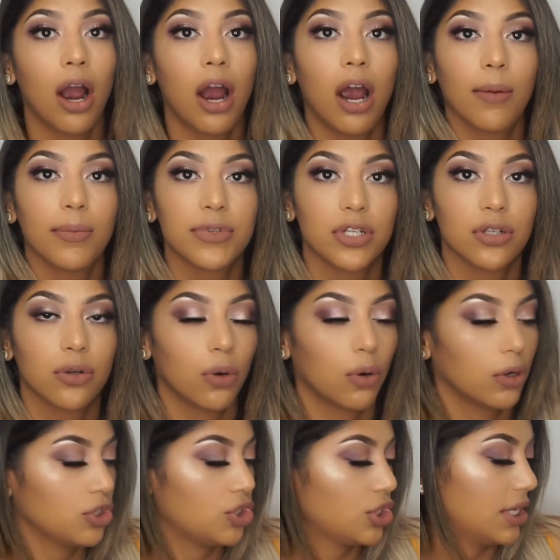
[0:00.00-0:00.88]
Armed and
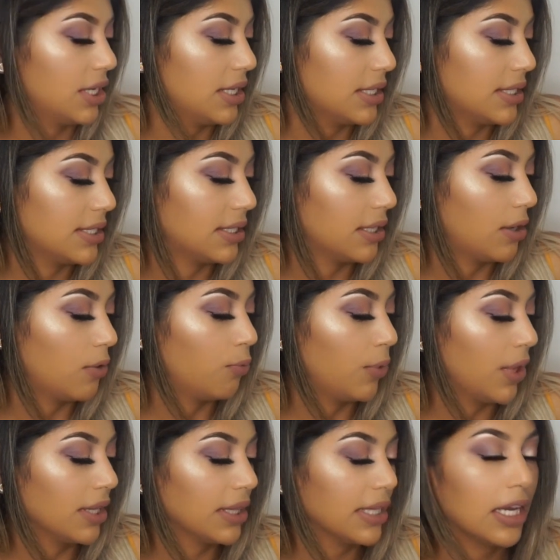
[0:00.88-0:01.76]
Gorgeous,
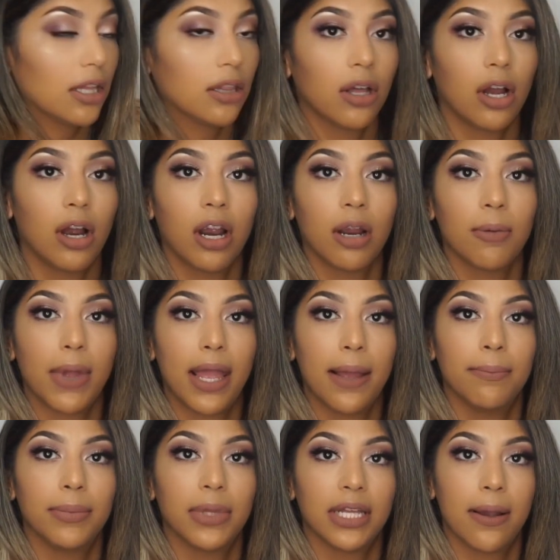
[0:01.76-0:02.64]
Ring the Alarm,
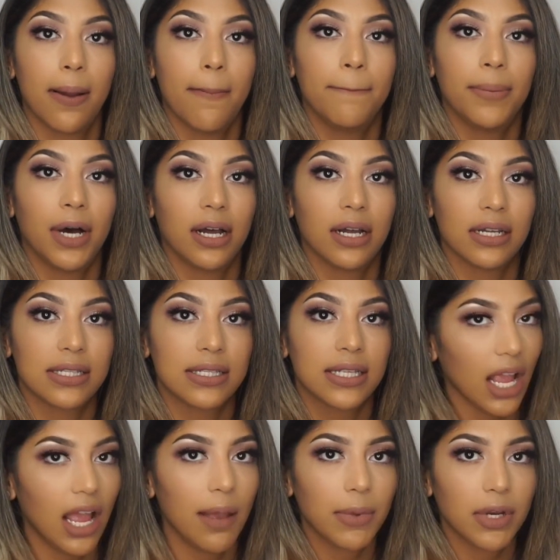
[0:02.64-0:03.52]
and Bling Boss.
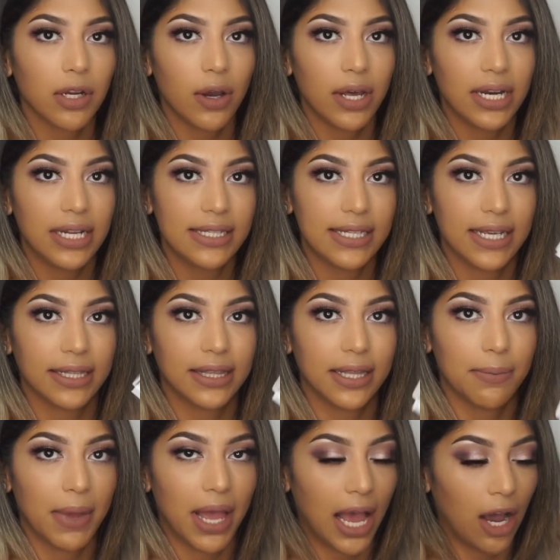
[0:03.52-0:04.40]
I'm going to go ahead and take
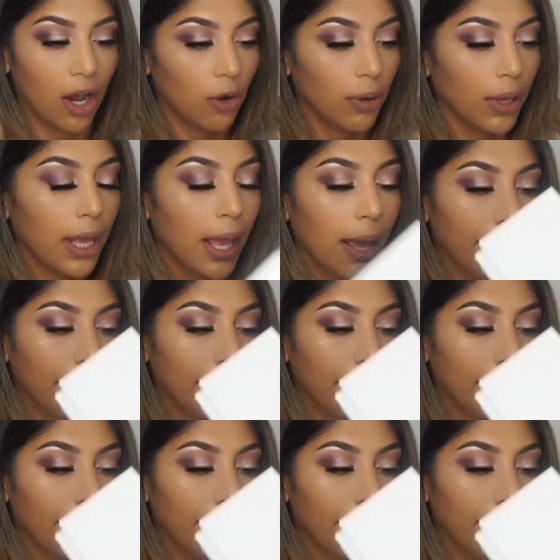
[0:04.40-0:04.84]
them out.